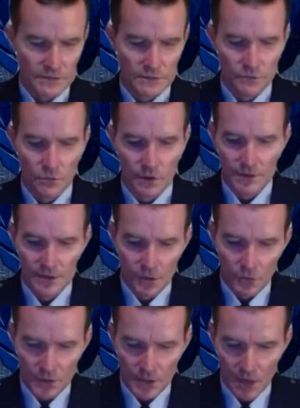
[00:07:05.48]
Squadron in
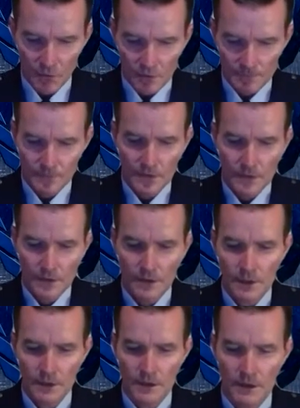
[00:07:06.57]
Okinawa,
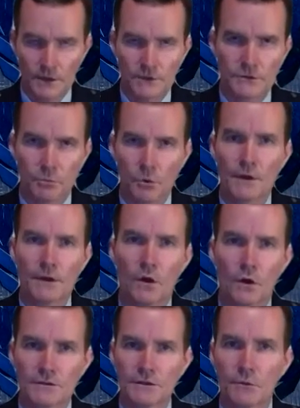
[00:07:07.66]
supporting
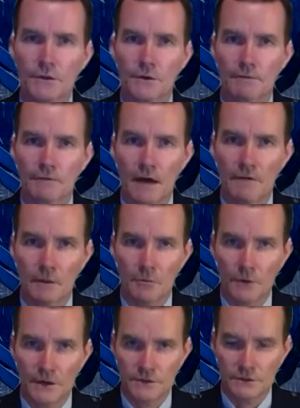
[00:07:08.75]
RC-135
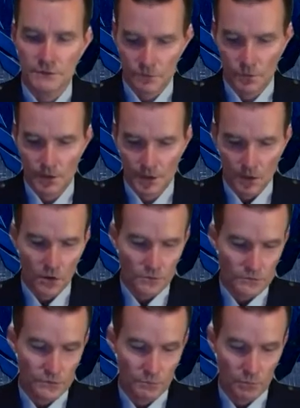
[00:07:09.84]
operations, where he
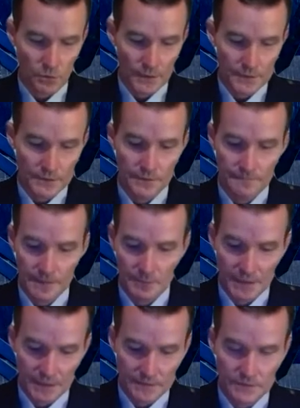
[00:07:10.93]
also deployed to the
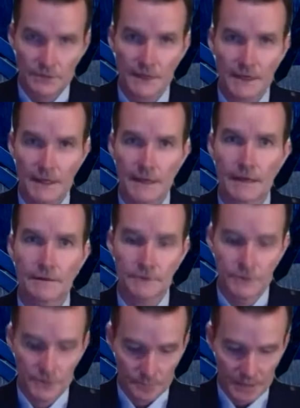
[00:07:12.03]
Philippines and again
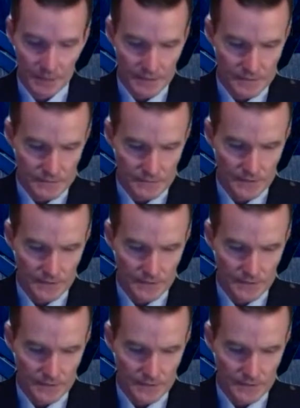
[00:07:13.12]
to the Middle East.